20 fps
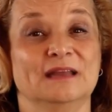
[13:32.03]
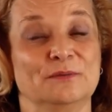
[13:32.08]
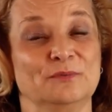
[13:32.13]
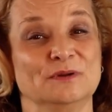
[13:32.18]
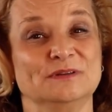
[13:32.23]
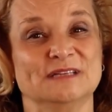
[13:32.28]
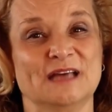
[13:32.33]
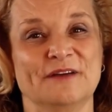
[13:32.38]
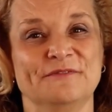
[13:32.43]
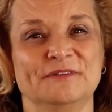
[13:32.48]
that
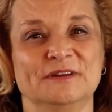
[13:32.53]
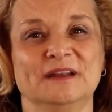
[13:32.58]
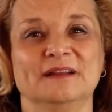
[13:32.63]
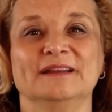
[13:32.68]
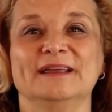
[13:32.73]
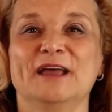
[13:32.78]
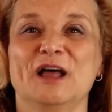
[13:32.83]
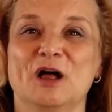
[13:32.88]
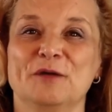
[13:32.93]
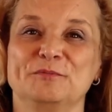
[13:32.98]
will
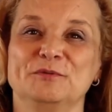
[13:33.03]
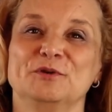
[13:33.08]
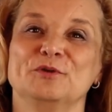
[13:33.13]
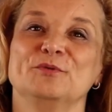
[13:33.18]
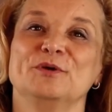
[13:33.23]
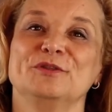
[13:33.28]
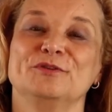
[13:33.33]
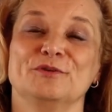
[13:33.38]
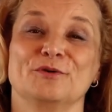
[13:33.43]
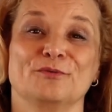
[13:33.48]
definitely help you
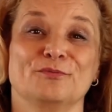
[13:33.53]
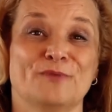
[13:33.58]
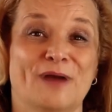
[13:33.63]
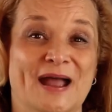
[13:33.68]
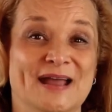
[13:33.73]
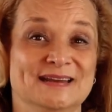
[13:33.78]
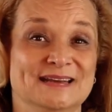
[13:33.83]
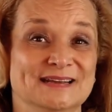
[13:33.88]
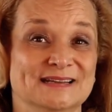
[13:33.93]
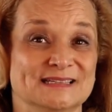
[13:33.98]
with your
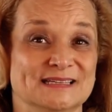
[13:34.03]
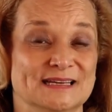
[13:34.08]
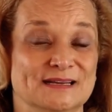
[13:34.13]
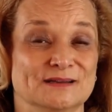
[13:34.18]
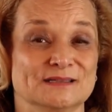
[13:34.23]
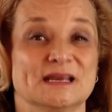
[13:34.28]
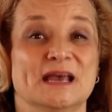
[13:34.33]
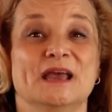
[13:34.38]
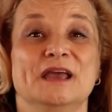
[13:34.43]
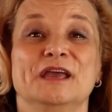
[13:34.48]
writing
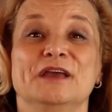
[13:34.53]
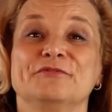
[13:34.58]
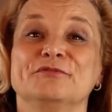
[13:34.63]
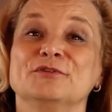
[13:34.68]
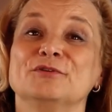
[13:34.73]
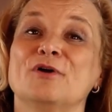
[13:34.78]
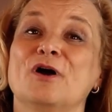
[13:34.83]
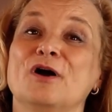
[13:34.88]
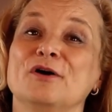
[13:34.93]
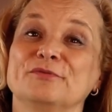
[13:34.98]
skills if
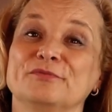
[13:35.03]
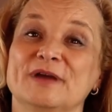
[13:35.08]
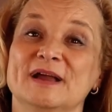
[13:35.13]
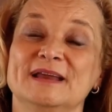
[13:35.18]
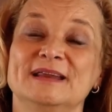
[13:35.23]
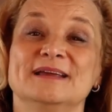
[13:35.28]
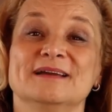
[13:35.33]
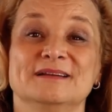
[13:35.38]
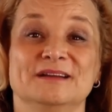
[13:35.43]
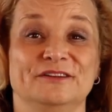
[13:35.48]
you're
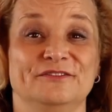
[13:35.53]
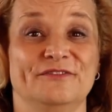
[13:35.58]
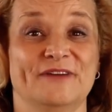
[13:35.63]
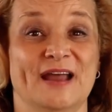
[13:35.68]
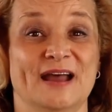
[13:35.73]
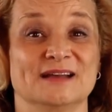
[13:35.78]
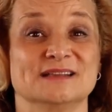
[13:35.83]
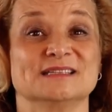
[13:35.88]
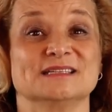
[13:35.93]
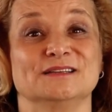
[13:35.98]
already an
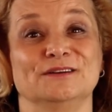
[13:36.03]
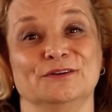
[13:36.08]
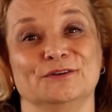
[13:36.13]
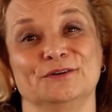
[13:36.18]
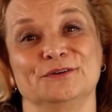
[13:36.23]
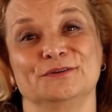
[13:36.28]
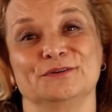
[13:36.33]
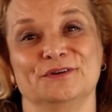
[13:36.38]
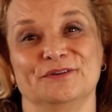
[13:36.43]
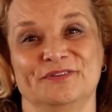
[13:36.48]
advanced
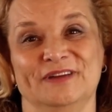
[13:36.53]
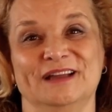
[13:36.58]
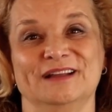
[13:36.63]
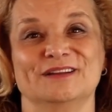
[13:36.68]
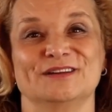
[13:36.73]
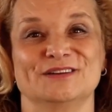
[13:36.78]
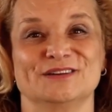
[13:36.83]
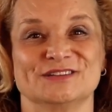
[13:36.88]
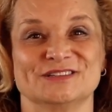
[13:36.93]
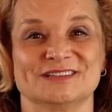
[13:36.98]
learner of
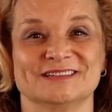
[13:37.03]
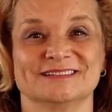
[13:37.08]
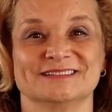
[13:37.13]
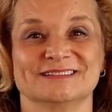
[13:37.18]
English.